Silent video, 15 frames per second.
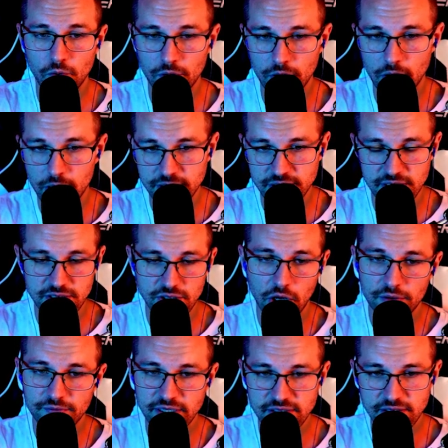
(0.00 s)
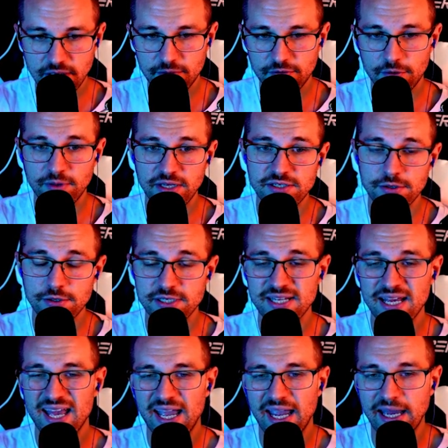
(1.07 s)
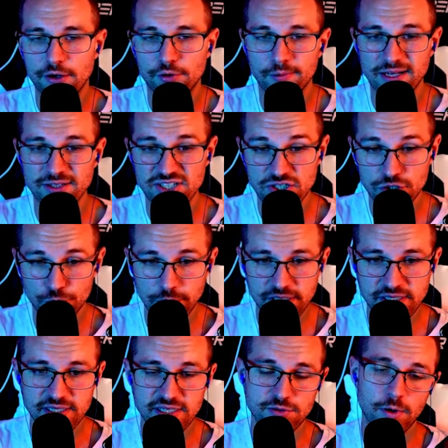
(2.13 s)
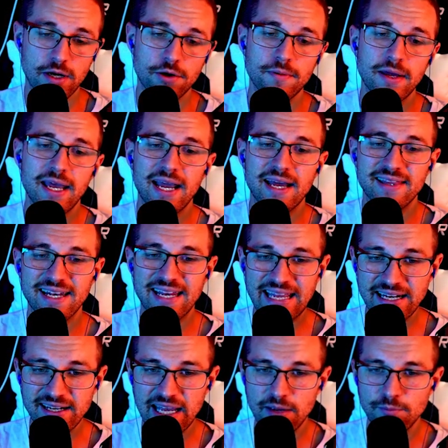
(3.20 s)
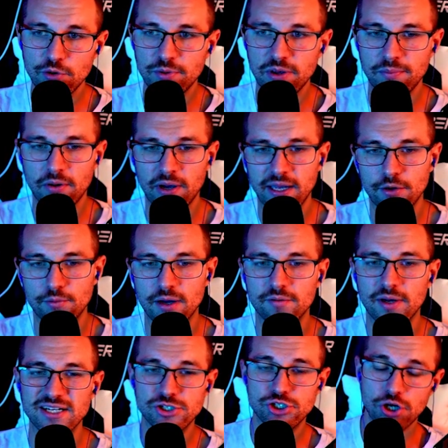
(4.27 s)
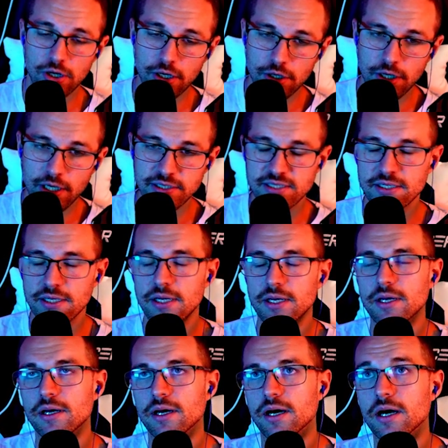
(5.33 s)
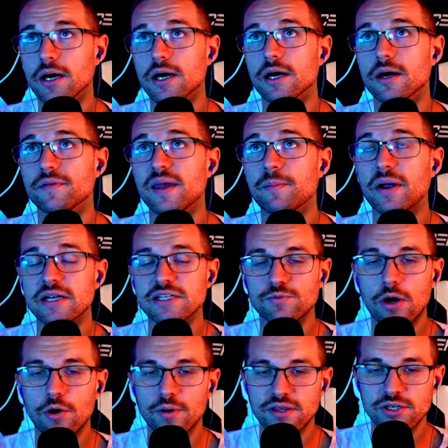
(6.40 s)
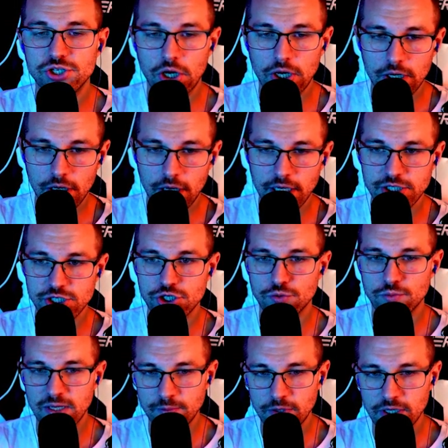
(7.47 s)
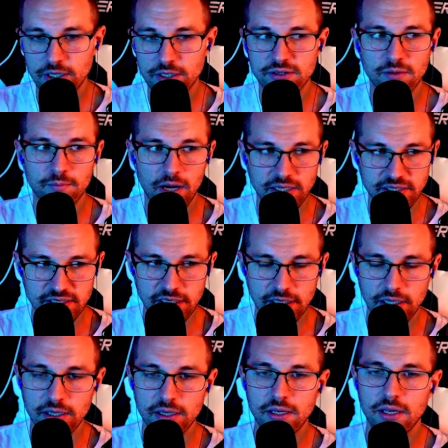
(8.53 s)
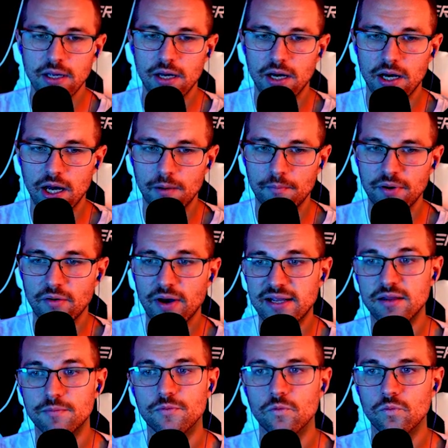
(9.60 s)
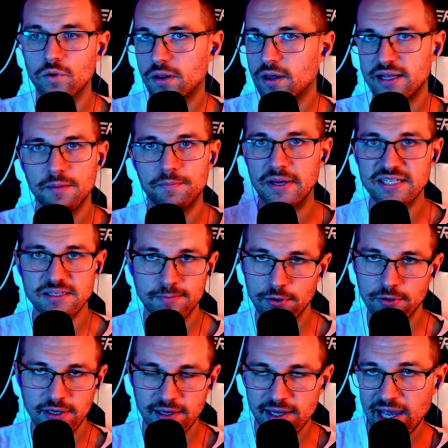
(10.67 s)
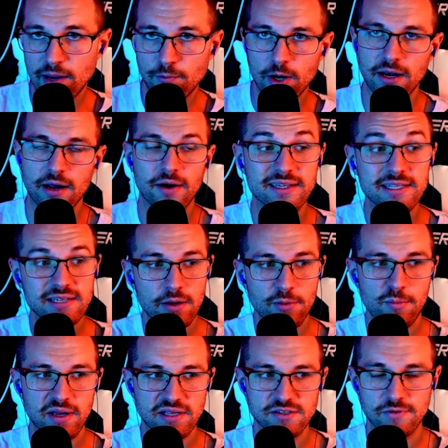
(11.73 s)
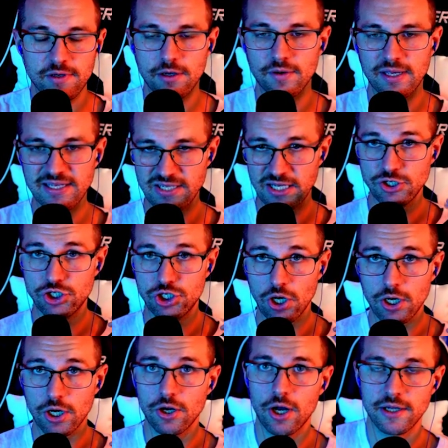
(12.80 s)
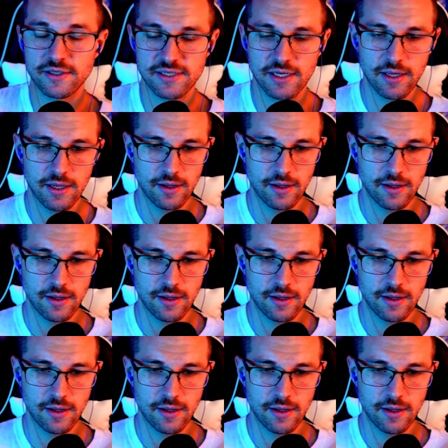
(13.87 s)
or Noxus, obviously from these units, and around Sorks as well. And then in game, you'll be playing around Juggernauts. They pairs well with Juggernaut, Sharima, Demacia, but the best build in the game right now at the time we make this video is a Juggernaut